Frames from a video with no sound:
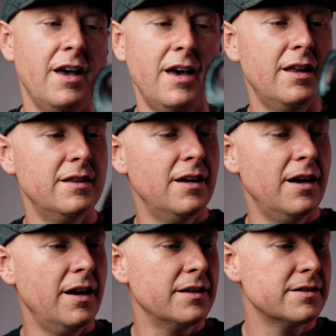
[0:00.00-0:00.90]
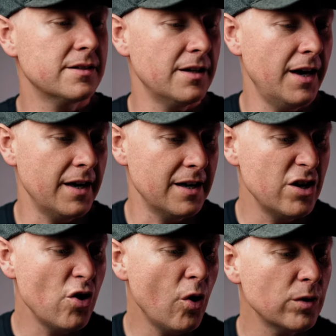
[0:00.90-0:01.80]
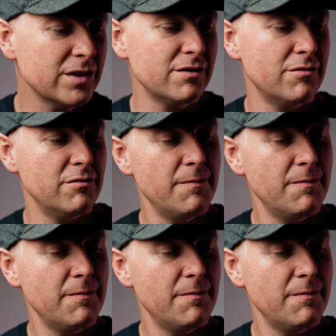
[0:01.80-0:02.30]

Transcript: and a EOS,